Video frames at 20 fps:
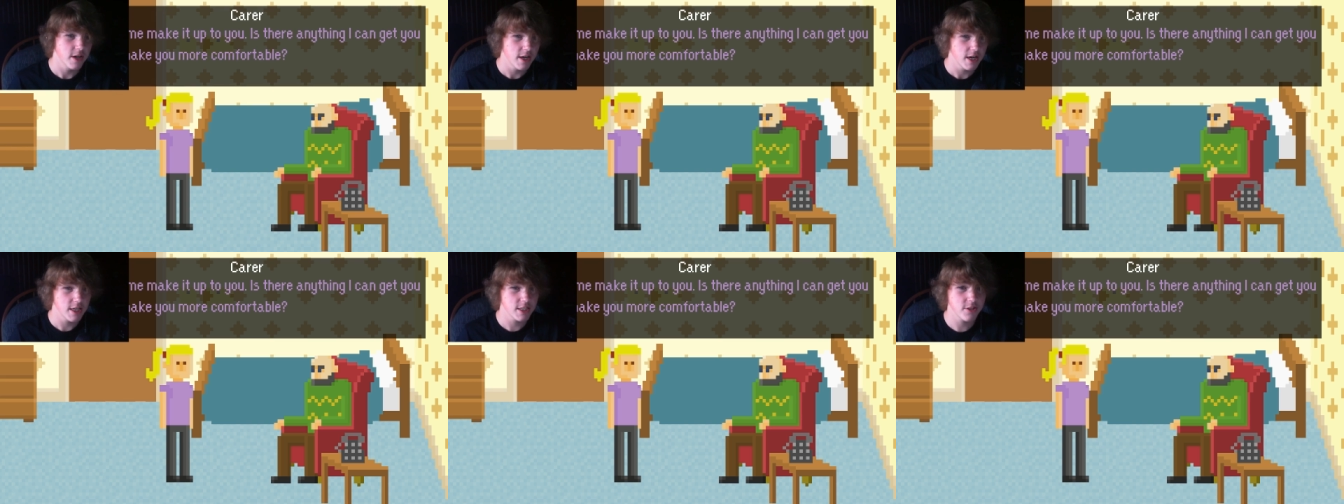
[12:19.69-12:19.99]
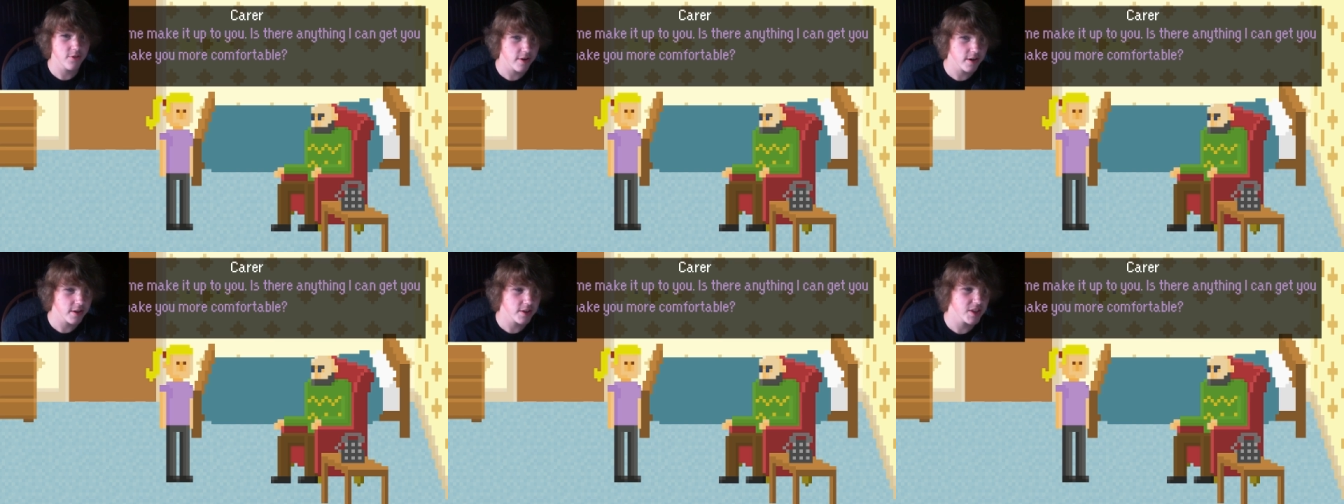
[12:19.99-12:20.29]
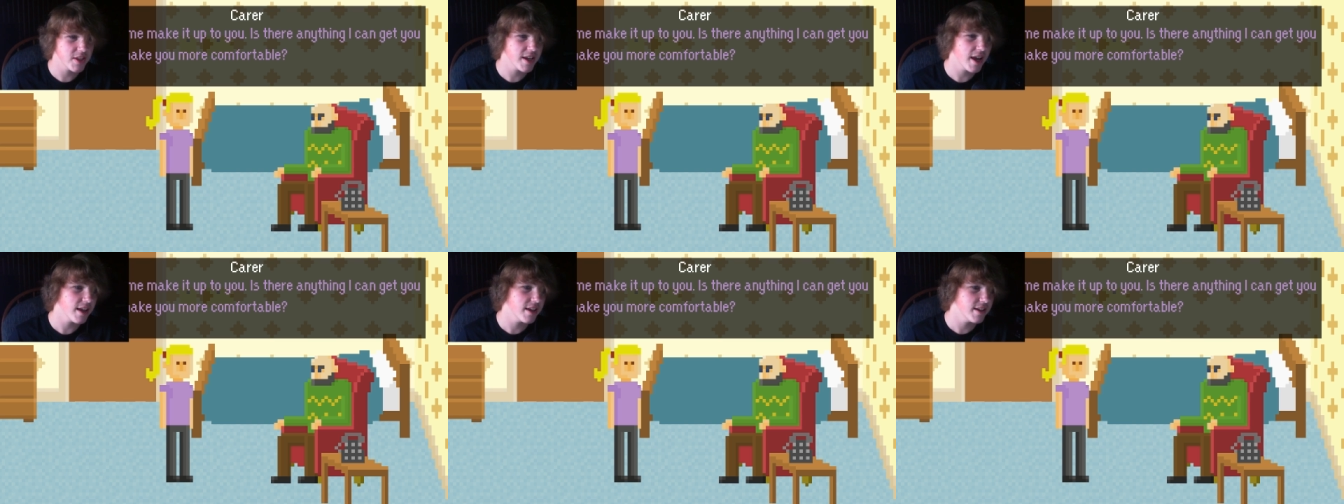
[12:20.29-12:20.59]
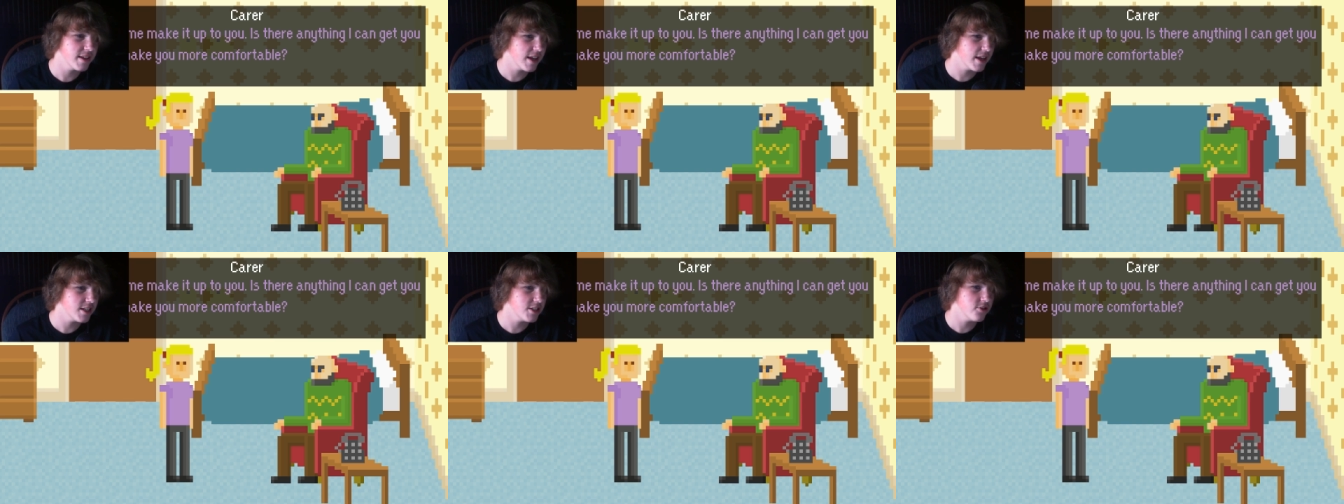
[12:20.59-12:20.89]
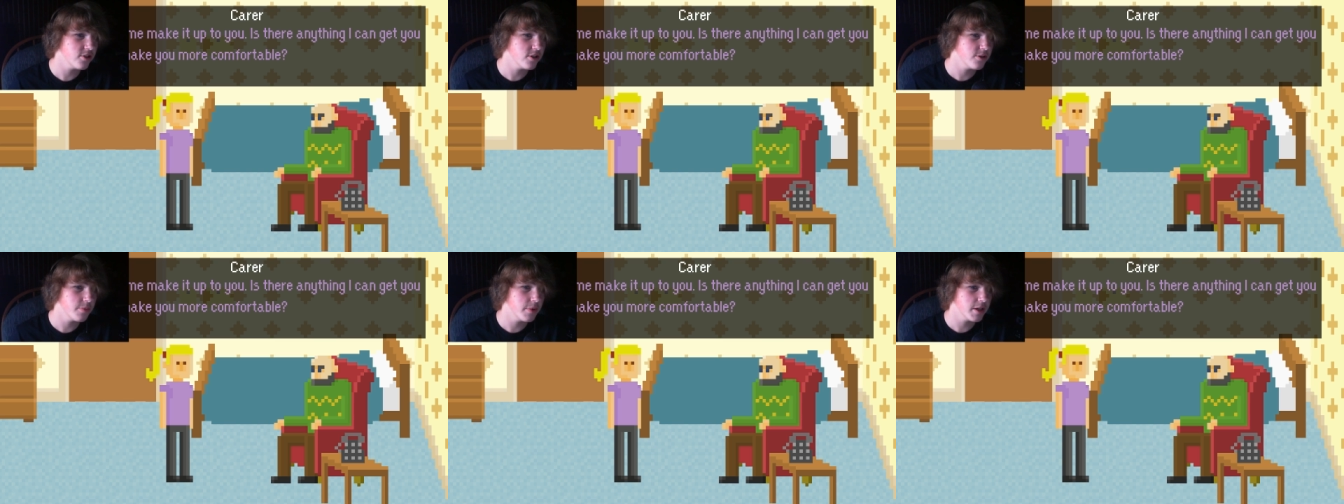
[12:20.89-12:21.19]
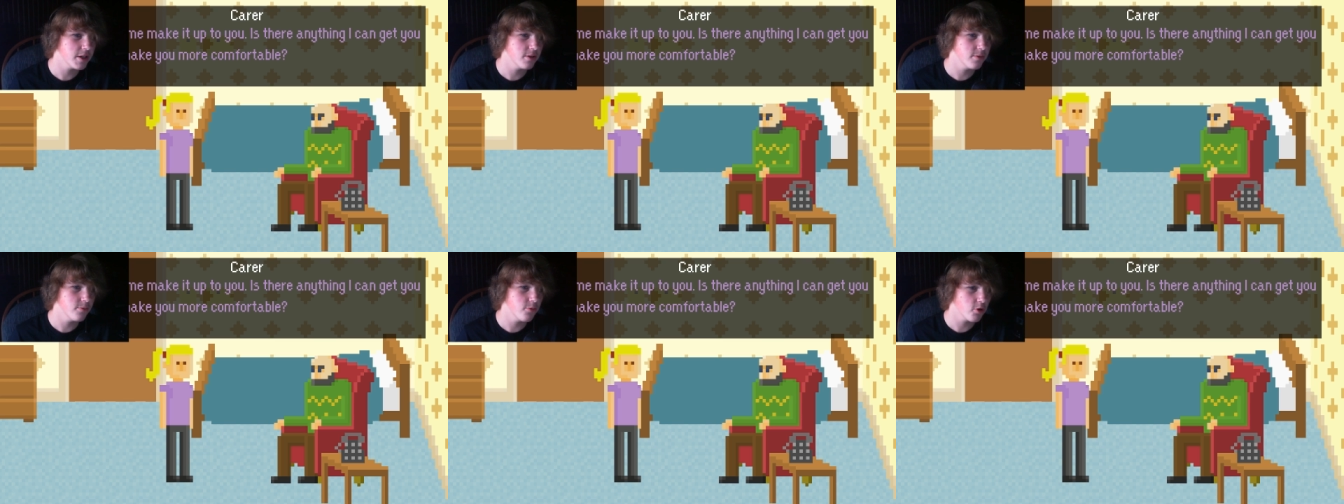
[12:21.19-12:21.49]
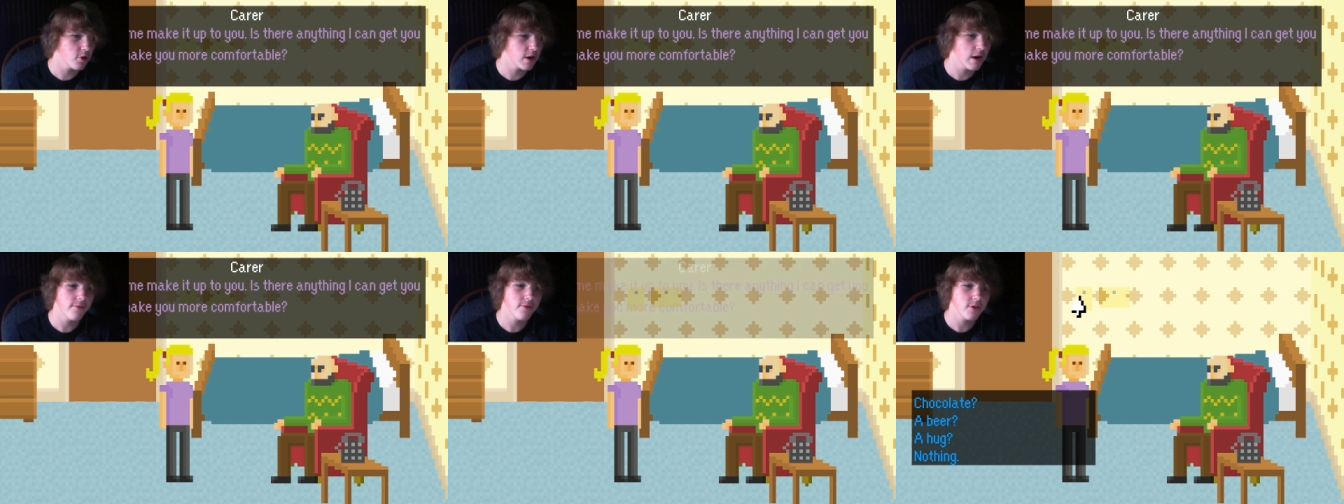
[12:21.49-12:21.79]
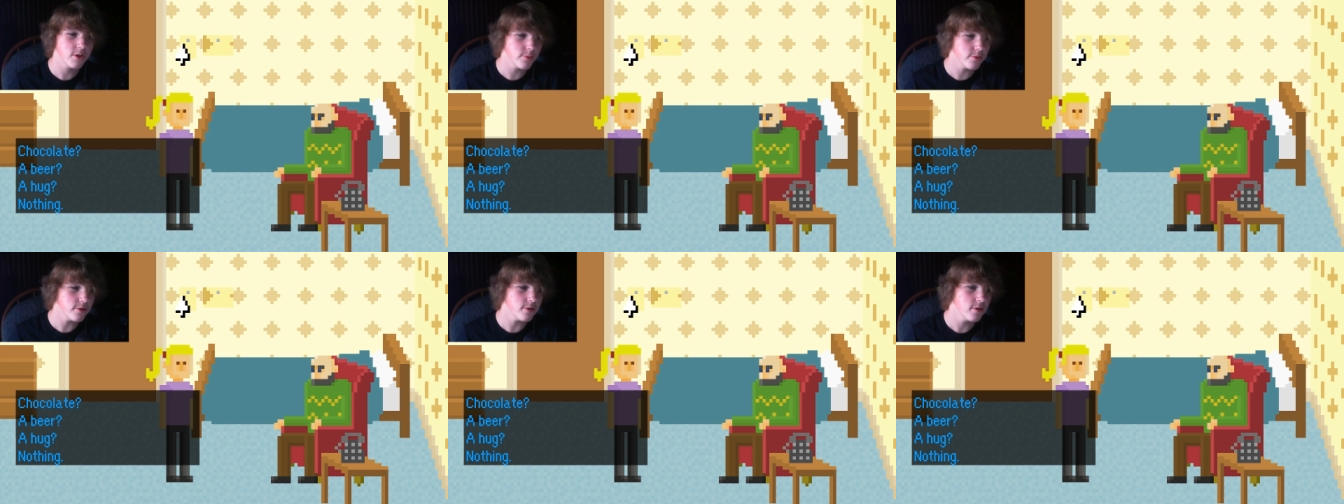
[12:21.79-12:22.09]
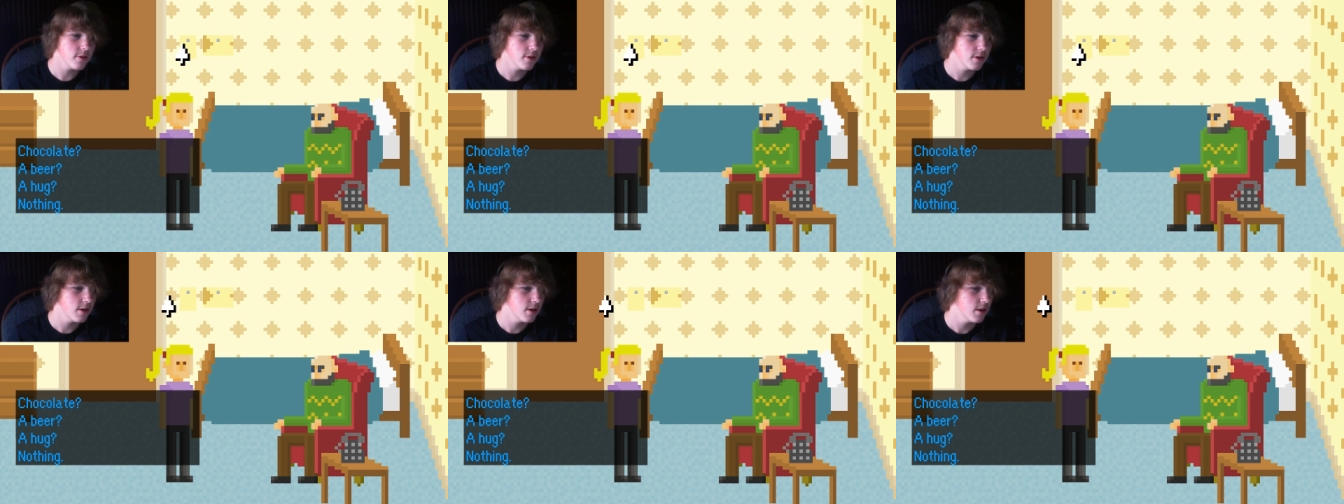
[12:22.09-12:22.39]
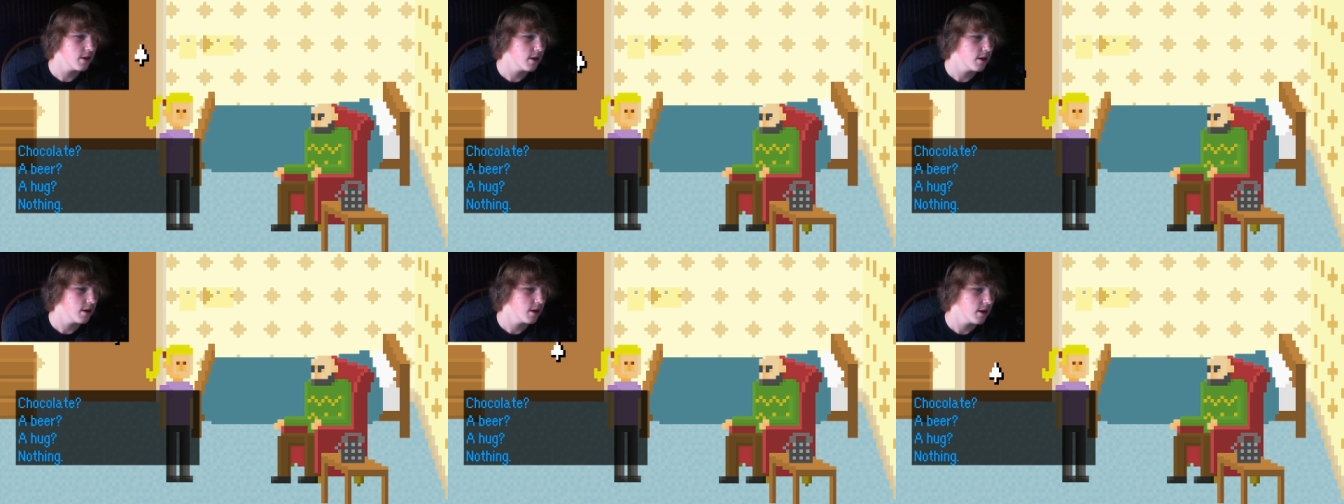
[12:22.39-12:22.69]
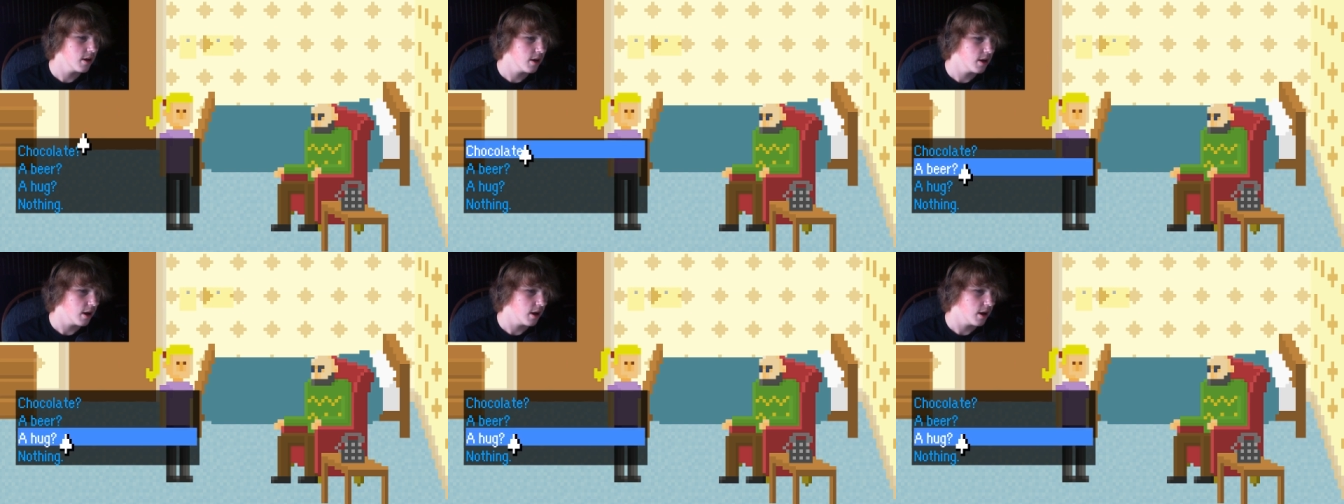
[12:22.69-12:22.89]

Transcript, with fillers: Is there anything I can get you to make you more comfortable?